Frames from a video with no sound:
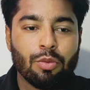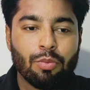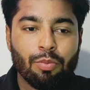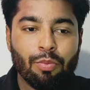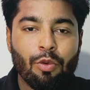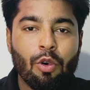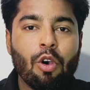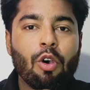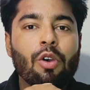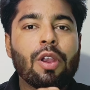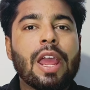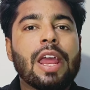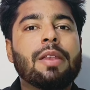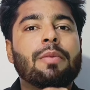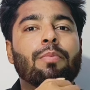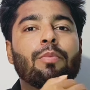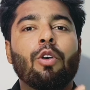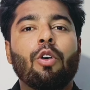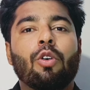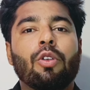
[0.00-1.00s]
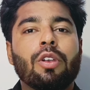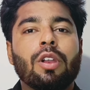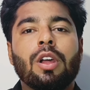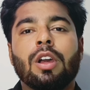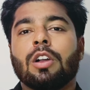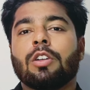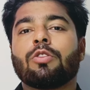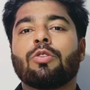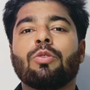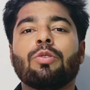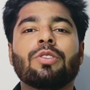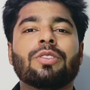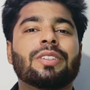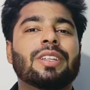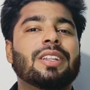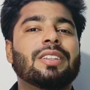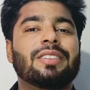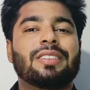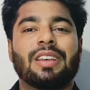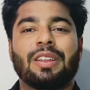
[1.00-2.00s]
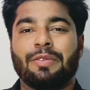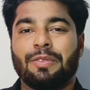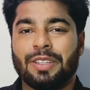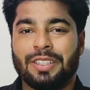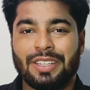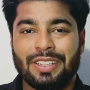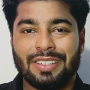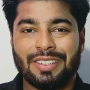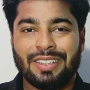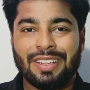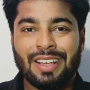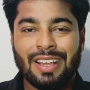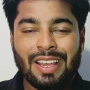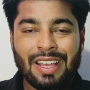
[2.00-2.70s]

more and more goods and services.